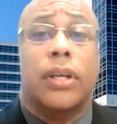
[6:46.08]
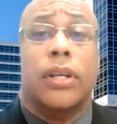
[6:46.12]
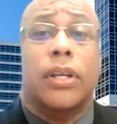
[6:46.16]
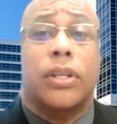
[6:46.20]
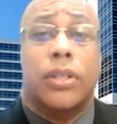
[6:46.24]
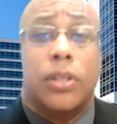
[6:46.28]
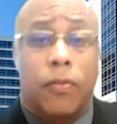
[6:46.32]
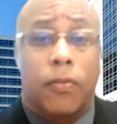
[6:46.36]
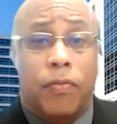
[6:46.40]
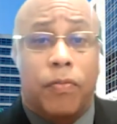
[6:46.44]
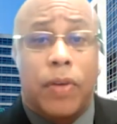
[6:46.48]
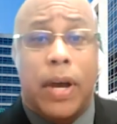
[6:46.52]

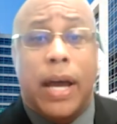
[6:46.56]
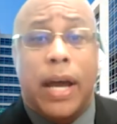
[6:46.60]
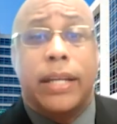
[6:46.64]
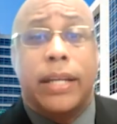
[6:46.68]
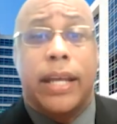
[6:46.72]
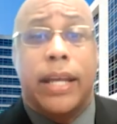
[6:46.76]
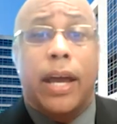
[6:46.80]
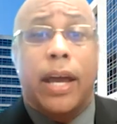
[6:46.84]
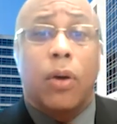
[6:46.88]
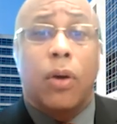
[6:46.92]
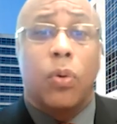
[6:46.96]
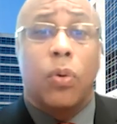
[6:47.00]
to
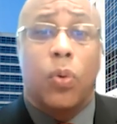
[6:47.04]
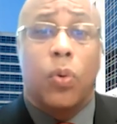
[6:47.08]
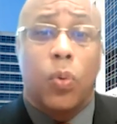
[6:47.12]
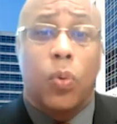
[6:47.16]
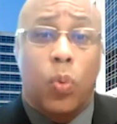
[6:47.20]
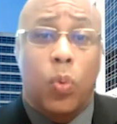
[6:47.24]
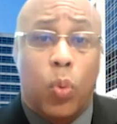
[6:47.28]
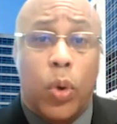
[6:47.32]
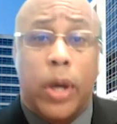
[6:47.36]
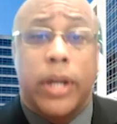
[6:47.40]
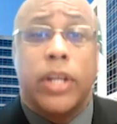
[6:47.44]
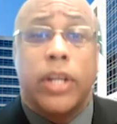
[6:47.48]
find out
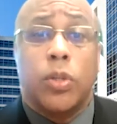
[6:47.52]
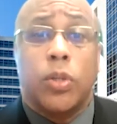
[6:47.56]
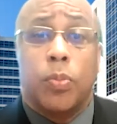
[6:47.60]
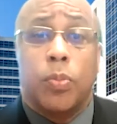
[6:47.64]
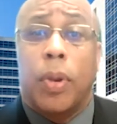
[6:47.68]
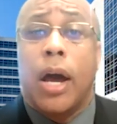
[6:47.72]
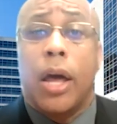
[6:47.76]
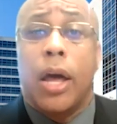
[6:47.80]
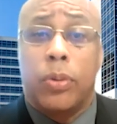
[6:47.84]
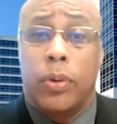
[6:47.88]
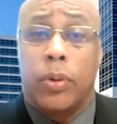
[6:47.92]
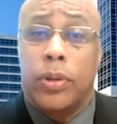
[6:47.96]
what is
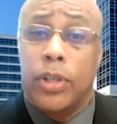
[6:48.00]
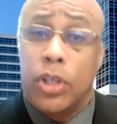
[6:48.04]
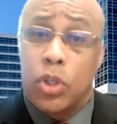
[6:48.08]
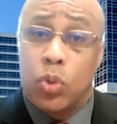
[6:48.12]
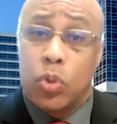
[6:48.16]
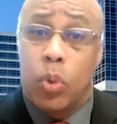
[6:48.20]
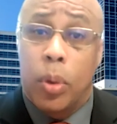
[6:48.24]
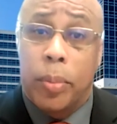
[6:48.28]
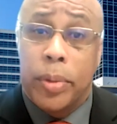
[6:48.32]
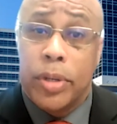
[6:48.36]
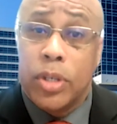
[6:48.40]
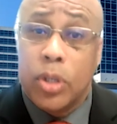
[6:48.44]
bothering this
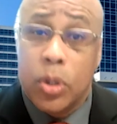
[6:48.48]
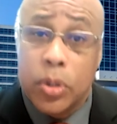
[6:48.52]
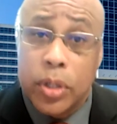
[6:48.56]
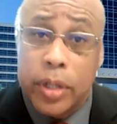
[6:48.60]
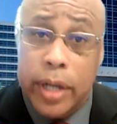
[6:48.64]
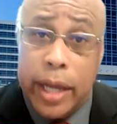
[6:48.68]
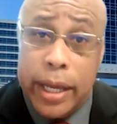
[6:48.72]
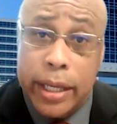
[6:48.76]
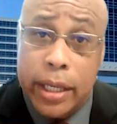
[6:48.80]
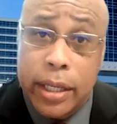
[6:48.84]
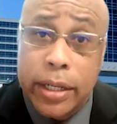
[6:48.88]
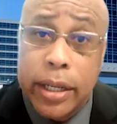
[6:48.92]
woman so that
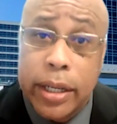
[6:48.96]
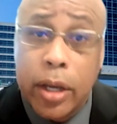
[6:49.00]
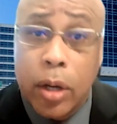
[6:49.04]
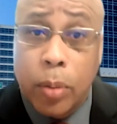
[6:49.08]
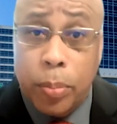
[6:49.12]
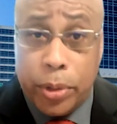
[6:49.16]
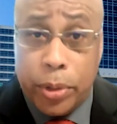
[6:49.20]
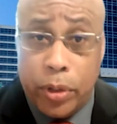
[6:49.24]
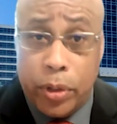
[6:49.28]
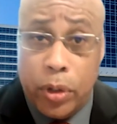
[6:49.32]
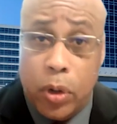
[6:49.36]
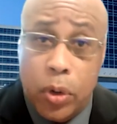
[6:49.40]
I can
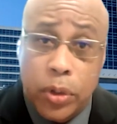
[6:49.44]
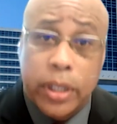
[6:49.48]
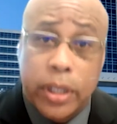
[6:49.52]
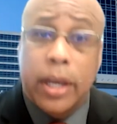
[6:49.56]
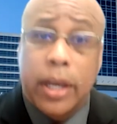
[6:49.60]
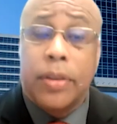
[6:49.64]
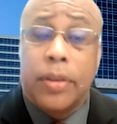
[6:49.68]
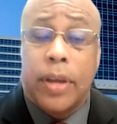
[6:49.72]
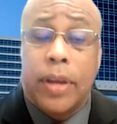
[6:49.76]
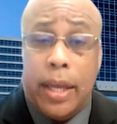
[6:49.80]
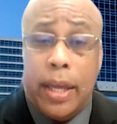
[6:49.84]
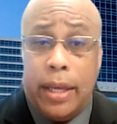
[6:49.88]
help her. On the
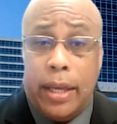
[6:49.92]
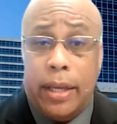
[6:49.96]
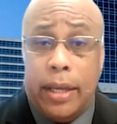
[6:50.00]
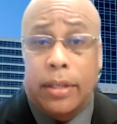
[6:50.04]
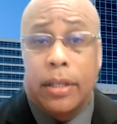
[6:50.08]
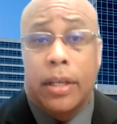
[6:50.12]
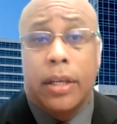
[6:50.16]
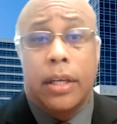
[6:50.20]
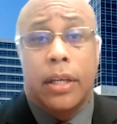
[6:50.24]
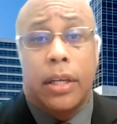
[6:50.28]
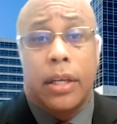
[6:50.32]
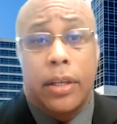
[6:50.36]
other
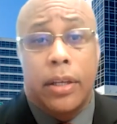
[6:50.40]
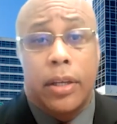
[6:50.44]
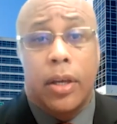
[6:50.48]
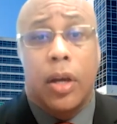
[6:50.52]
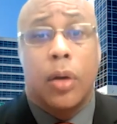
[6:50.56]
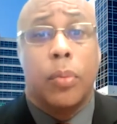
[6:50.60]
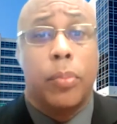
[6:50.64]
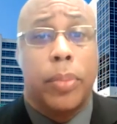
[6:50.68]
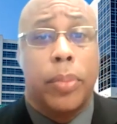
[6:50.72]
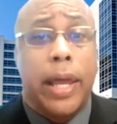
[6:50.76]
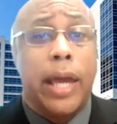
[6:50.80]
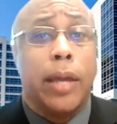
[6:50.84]
hand,
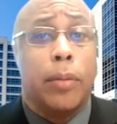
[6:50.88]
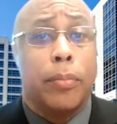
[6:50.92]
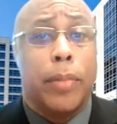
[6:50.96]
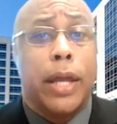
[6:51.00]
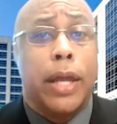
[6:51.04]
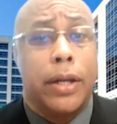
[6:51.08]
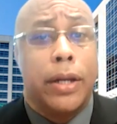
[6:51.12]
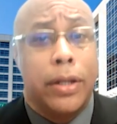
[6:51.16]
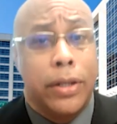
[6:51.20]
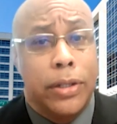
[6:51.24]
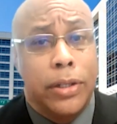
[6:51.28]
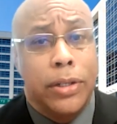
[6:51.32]
young Black
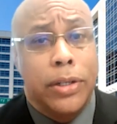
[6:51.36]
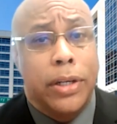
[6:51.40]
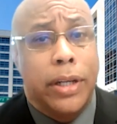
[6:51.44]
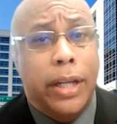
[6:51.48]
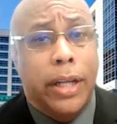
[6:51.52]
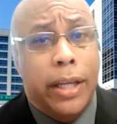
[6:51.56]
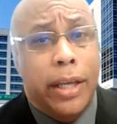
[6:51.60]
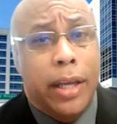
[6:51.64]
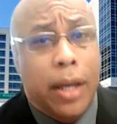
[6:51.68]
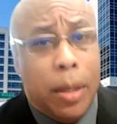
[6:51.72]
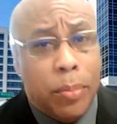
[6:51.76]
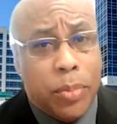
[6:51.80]
man in a
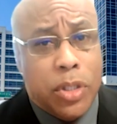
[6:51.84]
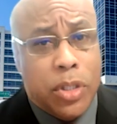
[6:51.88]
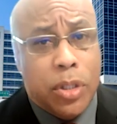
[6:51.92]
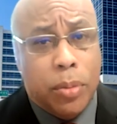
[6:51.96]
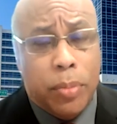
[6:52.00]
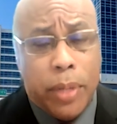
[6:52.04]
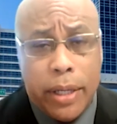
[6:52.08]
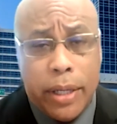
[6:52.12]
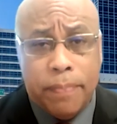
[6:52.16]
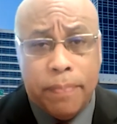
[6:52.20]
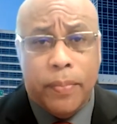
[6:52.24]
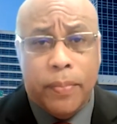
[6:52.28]
hoodie comes to
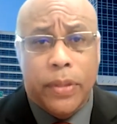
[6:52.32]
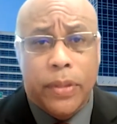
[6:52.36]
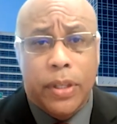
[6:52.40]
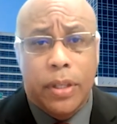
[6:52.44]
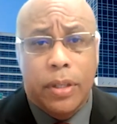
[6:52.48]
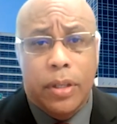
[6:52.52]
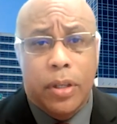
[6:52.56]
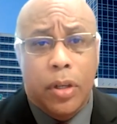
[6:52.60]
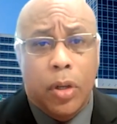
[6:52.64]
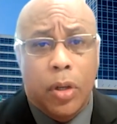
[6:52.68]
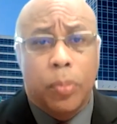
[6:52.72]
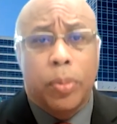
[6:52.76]
me
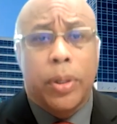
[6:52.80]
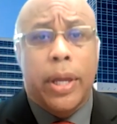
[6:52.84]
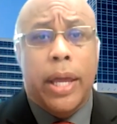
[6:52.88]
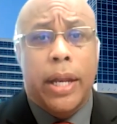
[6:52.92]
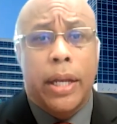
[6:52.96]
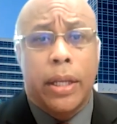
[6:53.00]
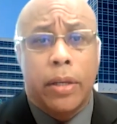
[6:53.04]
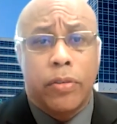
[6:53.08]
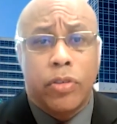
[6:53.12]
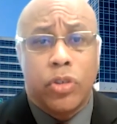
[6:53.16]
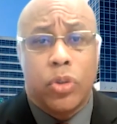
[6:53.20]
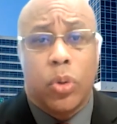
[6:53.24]

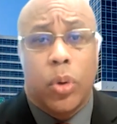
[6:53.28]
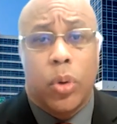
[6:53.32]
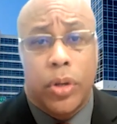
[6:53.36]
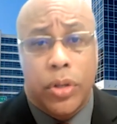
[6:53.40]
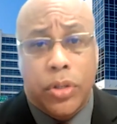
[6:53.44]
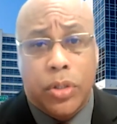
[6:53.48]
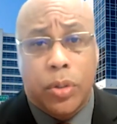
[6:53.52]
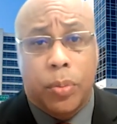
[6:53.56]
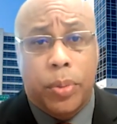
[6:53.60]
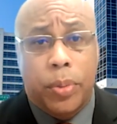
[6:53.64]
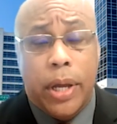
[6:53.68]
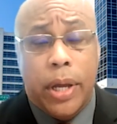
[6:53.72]
complaining of
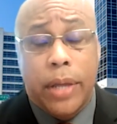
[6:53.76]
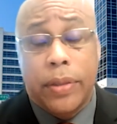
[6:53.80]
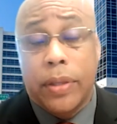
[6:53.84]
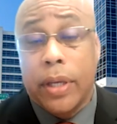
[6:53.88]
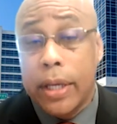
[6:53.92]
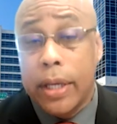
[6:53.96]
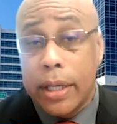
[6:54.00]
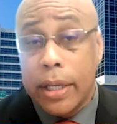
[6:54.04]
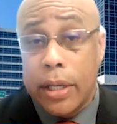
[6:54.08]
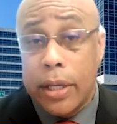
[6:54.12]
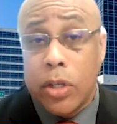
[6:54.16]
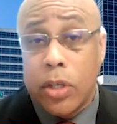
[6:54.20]
shortness of breath.
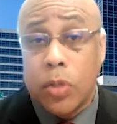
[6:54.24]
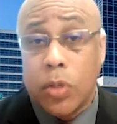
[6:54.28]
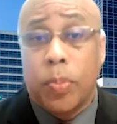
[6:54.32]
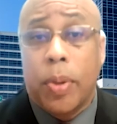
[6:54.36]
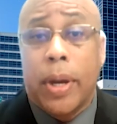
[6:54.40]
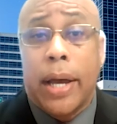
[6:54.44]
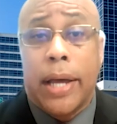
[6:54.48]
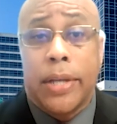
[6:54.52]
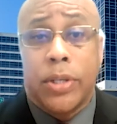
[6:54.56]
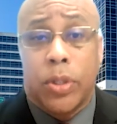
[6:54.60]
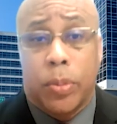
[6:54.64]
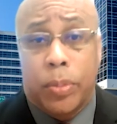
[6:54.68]
It is
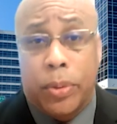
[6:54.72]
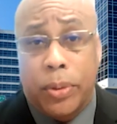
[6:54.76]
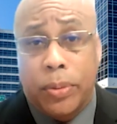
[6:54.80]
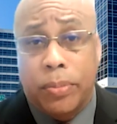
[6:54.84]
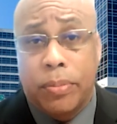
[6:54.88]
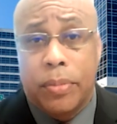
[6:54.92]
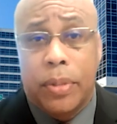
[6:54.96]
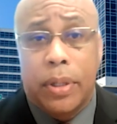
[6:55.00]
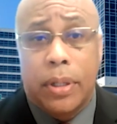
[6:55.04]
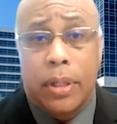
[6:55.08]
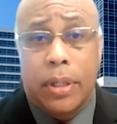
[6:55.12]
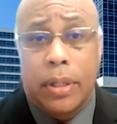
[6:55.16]

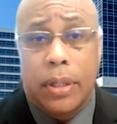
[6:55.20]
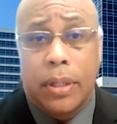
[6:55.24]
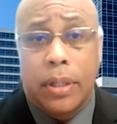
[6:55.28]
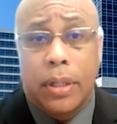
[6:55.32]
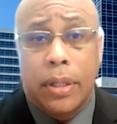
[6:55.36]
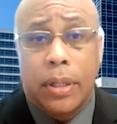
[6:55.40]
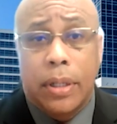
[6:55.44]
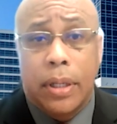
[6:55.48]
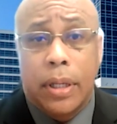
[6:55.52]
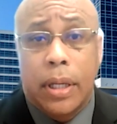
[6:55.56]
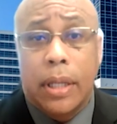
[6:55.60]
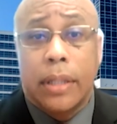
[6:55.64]
possible
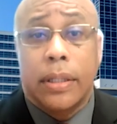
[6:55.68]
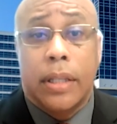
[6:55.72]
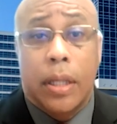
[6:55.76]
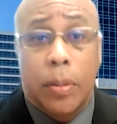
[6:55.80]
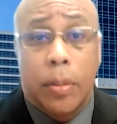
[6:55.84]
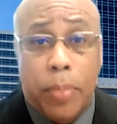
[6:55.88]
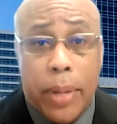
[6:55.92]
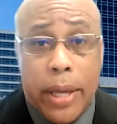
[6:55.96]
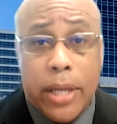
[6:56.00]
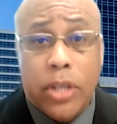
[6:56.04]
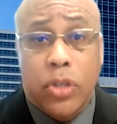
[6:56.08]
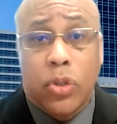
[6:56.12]

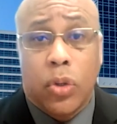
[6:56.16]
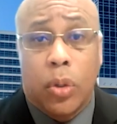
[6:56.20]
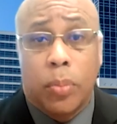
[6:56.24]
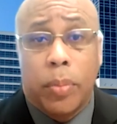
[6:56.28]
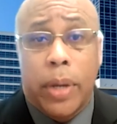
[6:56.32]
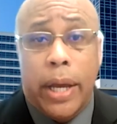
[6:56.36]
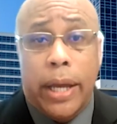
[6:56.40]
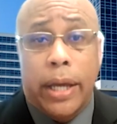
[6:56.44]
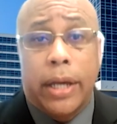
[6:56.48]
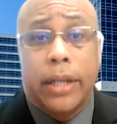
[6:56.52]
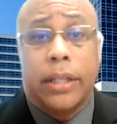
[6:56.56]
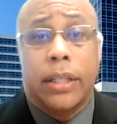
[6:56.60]
that based on
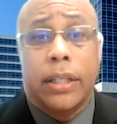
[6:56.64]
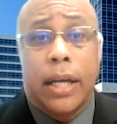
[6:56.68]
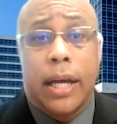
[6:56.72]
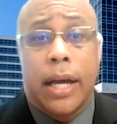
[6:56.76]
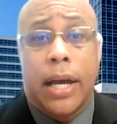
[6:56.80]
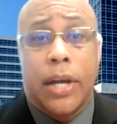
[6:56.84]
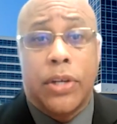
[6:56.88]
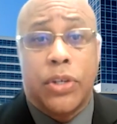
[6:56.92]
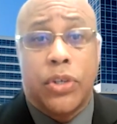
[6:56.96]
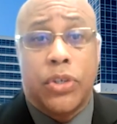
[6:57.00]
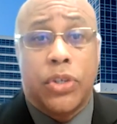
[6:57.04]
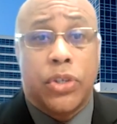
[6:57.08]
my
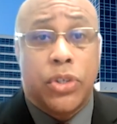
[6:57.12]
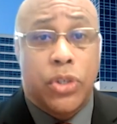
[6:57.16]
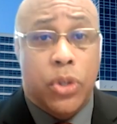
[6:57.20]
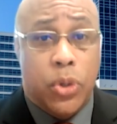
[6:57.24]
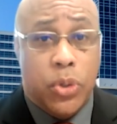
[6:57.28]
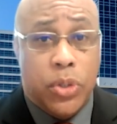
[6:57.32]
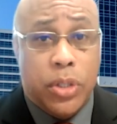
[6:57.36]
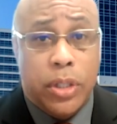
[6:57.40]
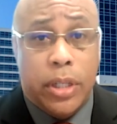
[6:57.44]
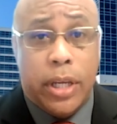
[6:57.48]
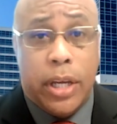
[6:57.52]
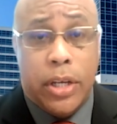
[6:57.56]
unconscious
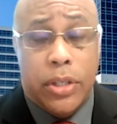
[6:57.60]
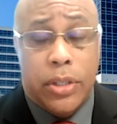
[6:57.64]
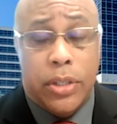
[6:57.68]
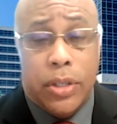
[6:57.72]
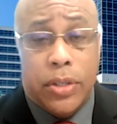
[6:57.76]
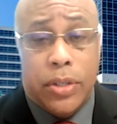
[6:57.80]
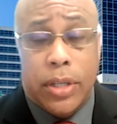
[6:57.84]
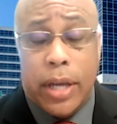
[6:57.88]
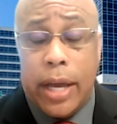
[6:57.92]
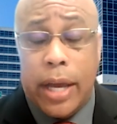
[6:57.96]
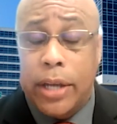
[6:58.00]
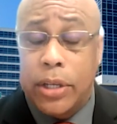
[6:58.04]

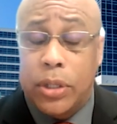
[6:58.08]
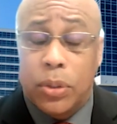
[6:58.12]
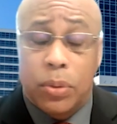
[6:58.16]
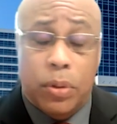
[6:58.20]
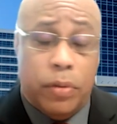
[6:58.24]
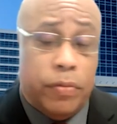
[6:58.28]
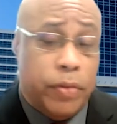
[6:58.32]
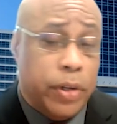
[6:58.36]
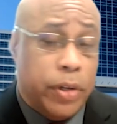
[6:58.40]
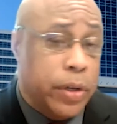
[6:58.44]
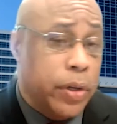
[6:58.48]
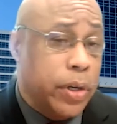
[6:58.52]
associations, I do
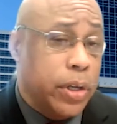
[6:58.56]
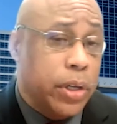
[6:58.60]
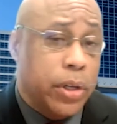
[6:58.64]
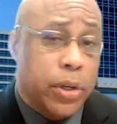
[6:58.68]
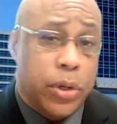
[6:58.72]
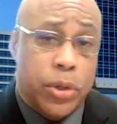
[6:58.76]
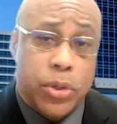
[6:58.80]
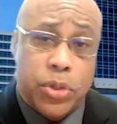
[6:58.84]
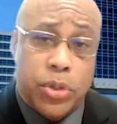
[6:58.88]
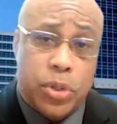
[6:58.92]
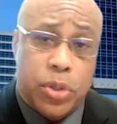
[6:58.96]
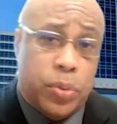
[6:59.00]
a very
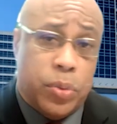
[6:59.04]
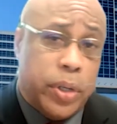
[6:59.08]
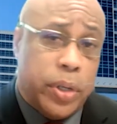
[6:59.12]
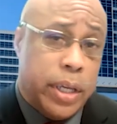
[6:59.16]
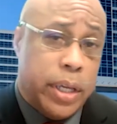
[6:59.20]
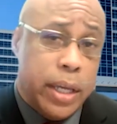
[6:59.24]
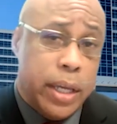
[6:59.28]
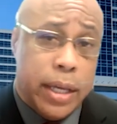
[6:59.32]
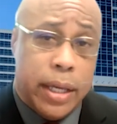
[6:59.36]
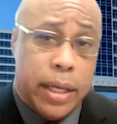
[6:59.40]
cursory